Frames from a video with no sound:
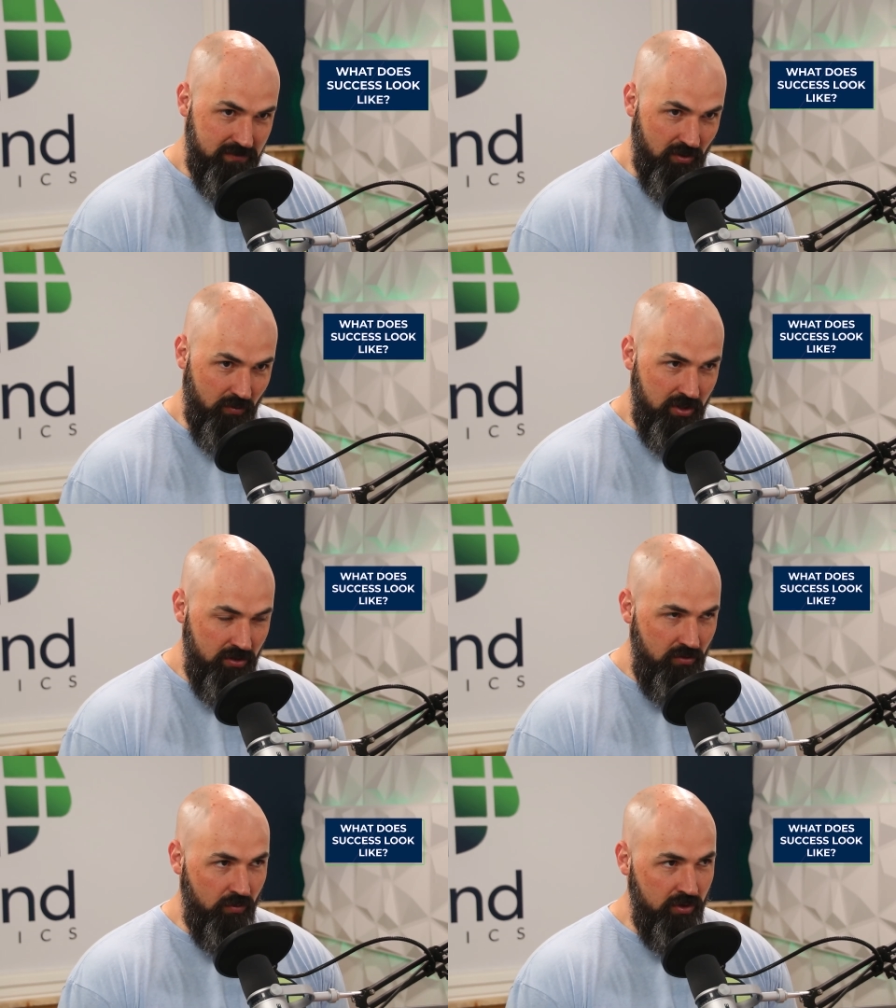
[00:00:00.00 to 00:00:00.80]
So when
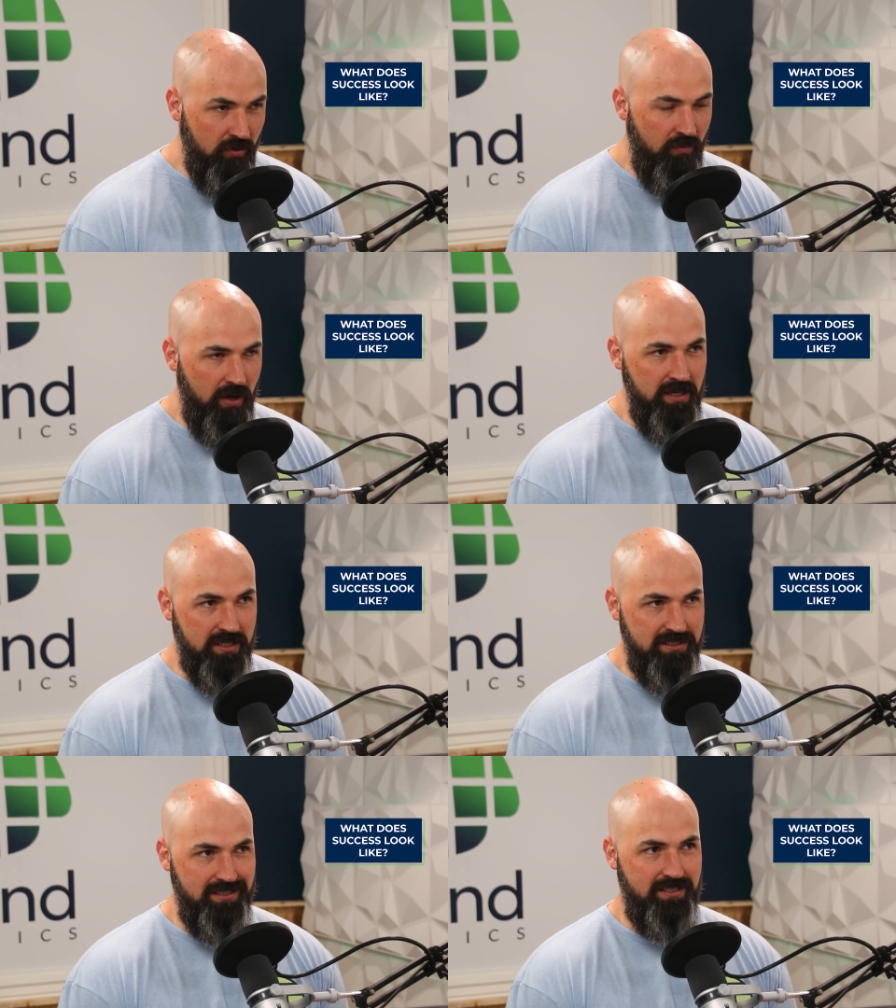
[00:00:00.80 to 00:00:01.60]
you're running
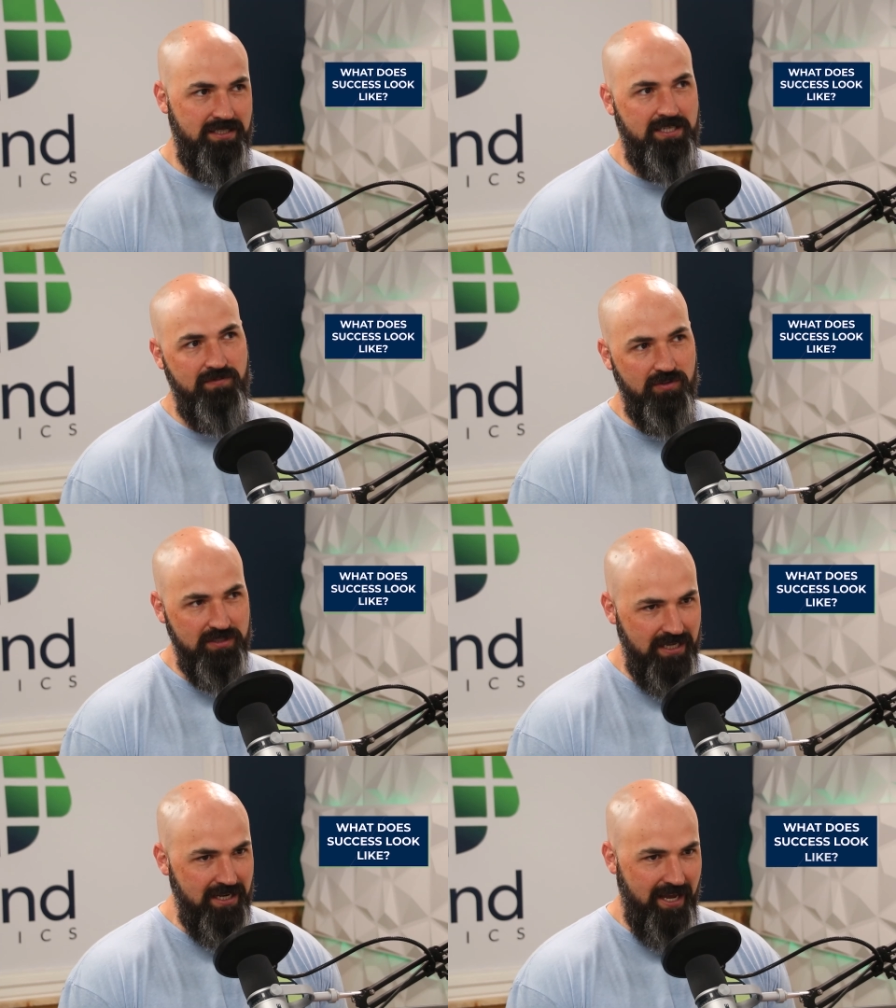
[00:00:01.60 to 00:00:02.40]
a successful
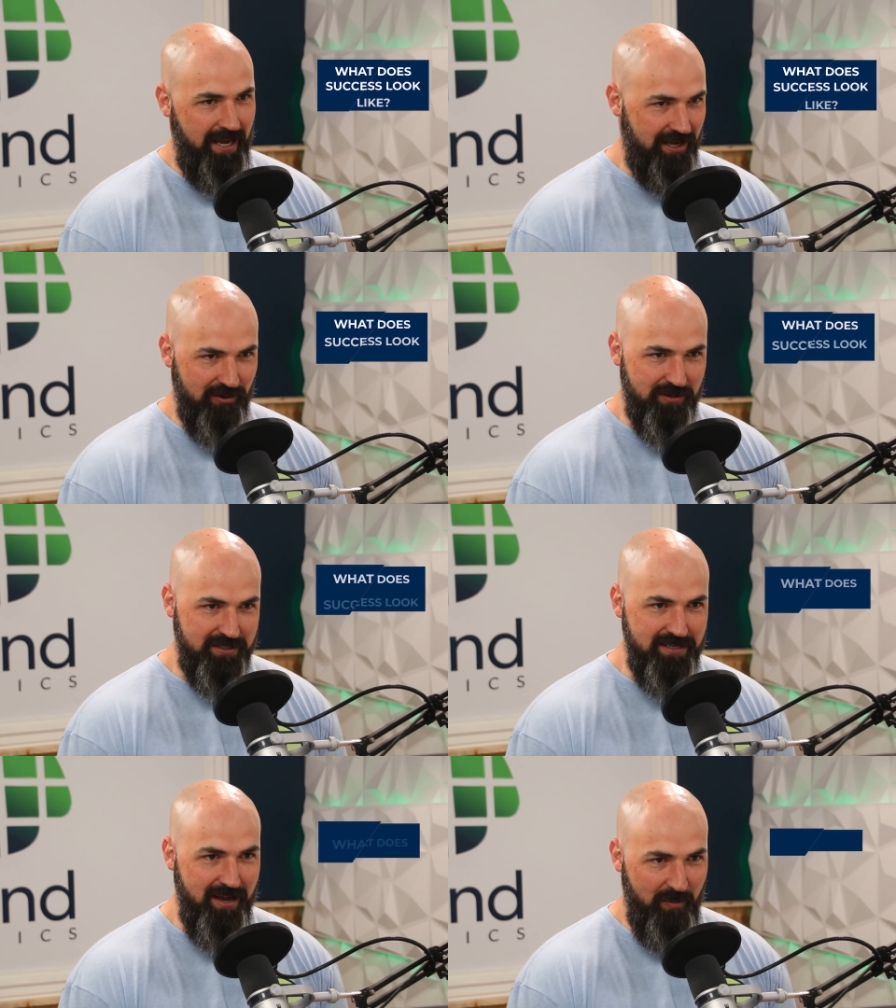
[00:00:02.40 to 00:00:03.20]
data
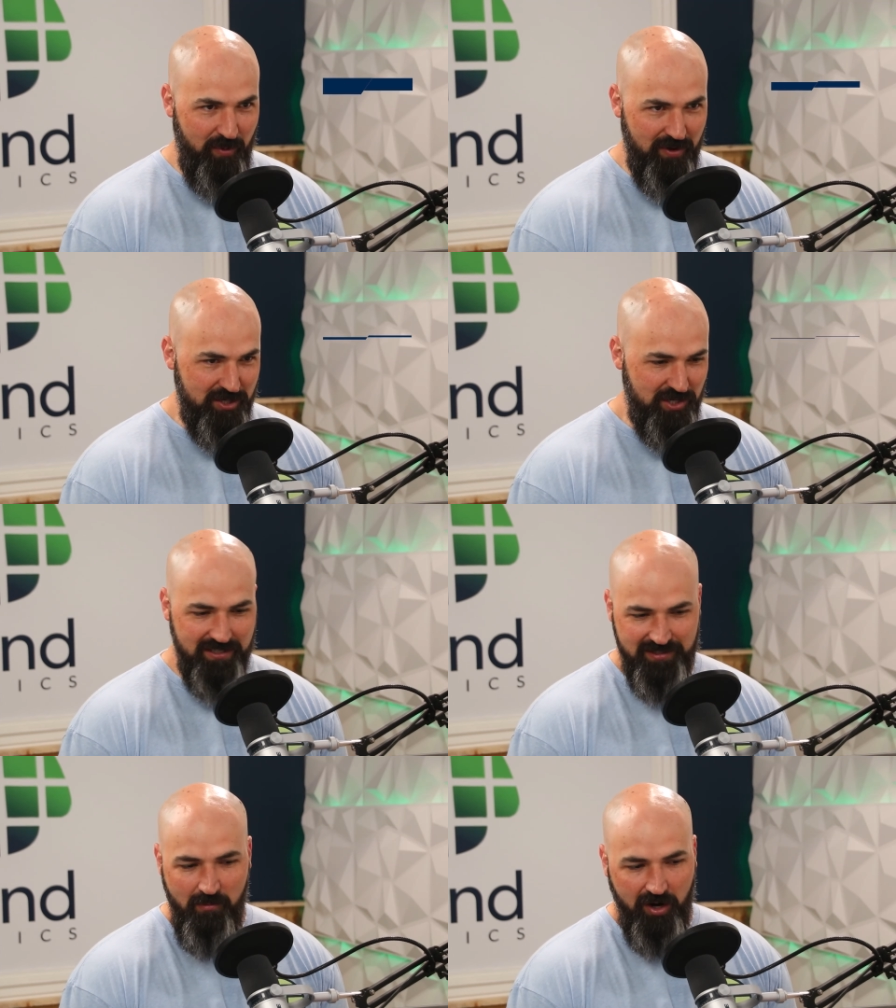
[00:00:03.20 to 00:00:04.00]
accuracy operation
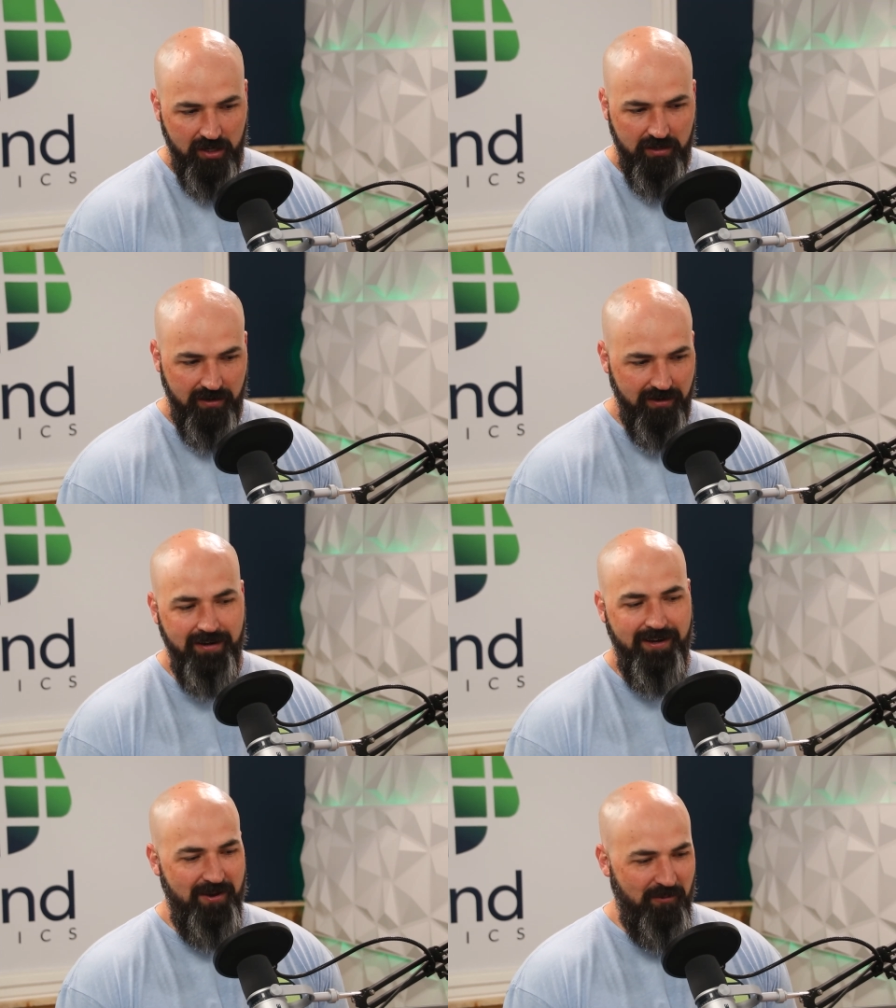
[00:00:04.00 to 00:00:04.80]
as a
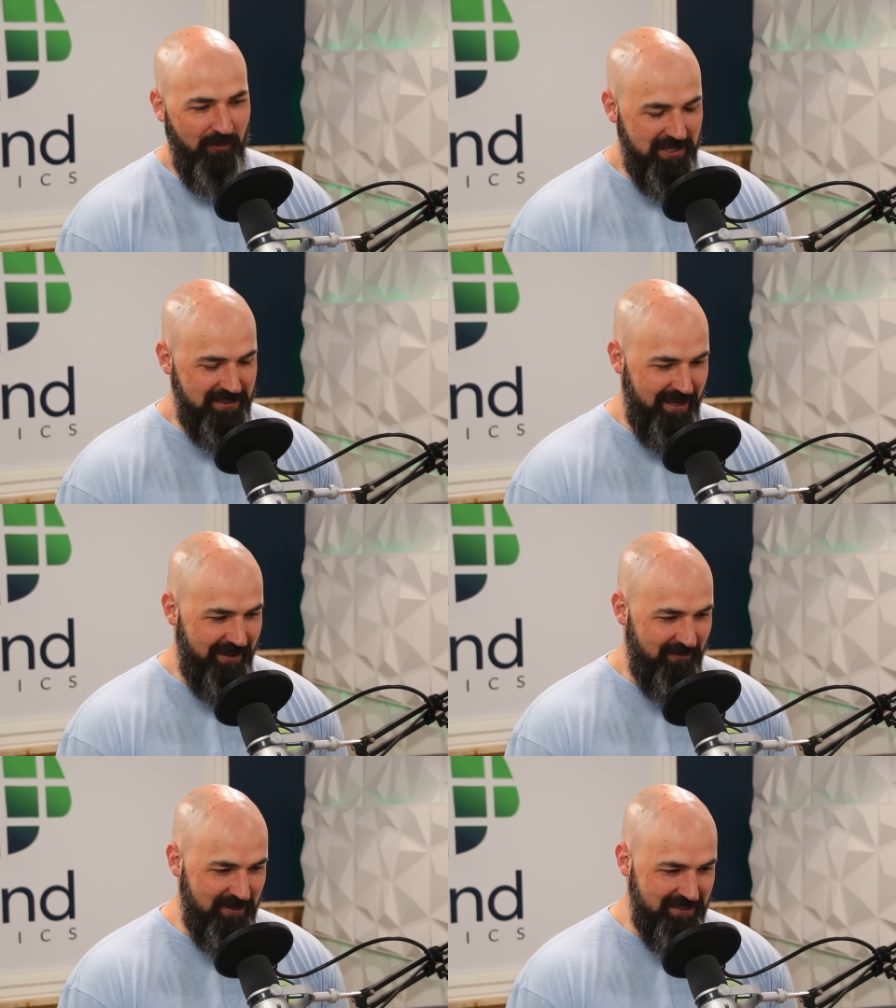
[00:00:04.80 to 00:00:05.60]
marketer, what does
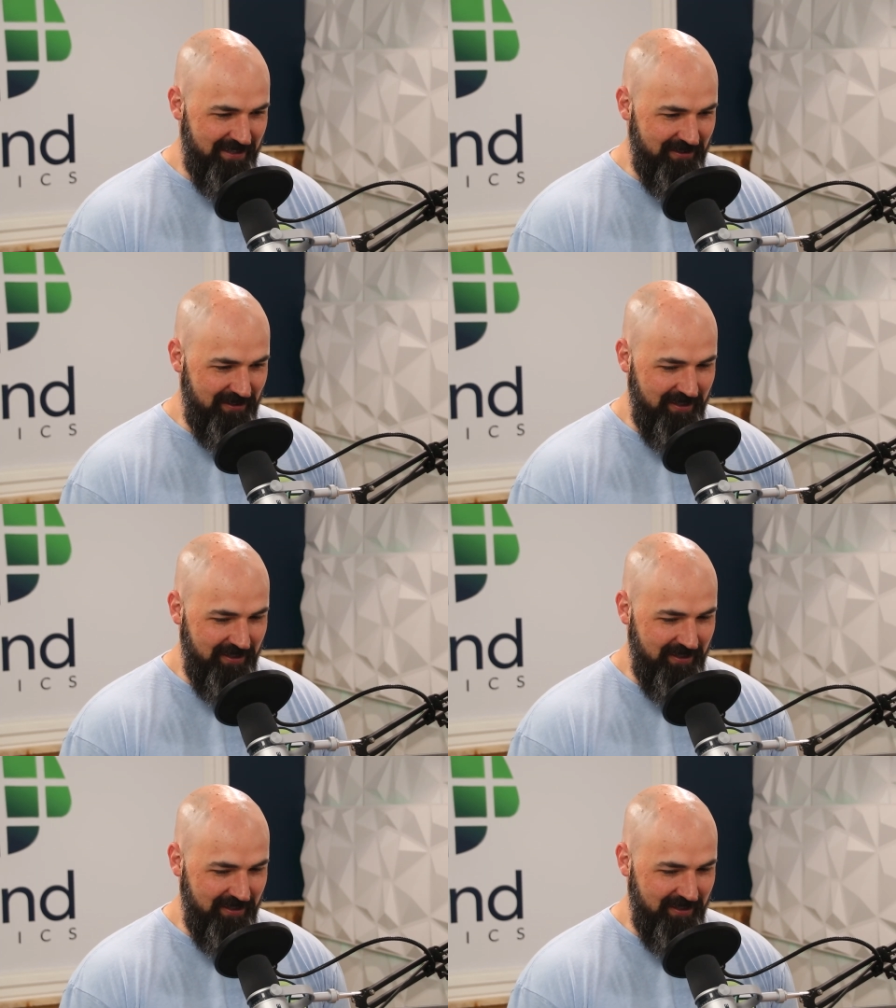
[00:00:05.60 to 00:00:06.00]
that look